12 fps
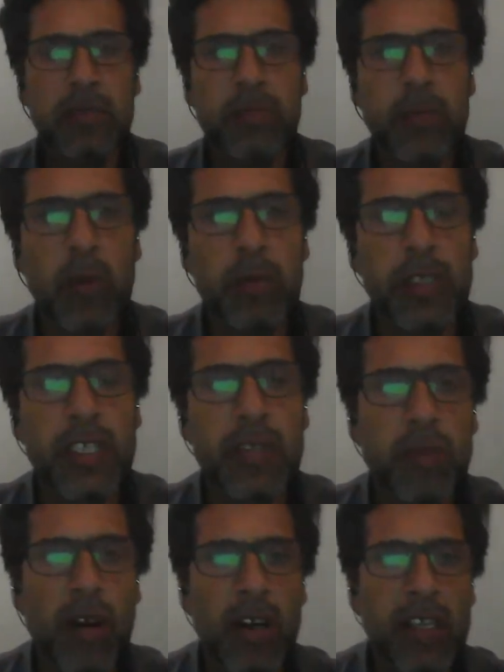prominent
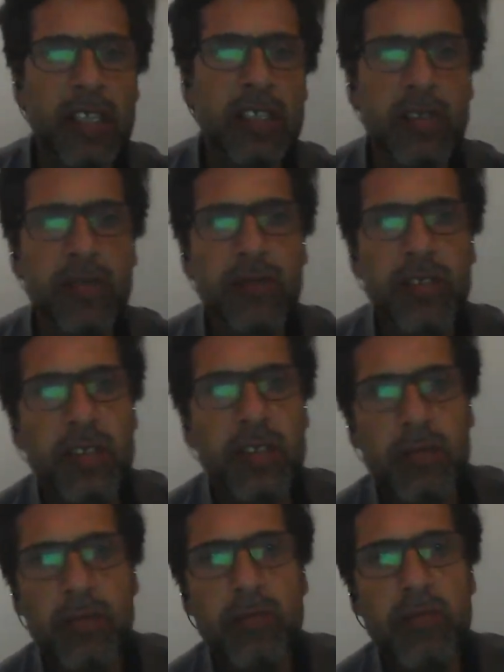mark of the
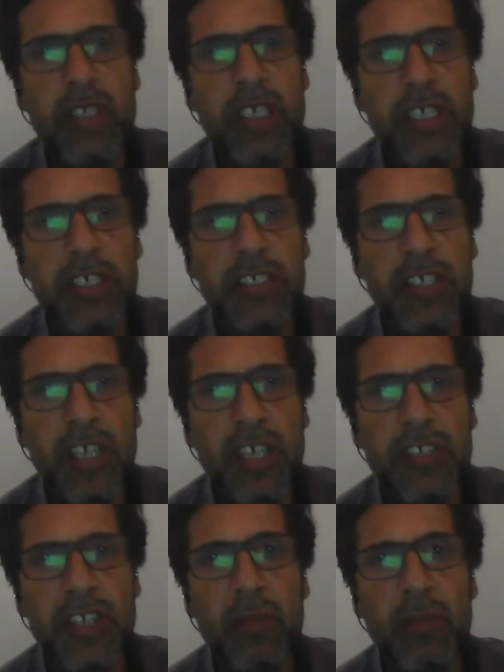traditional culture,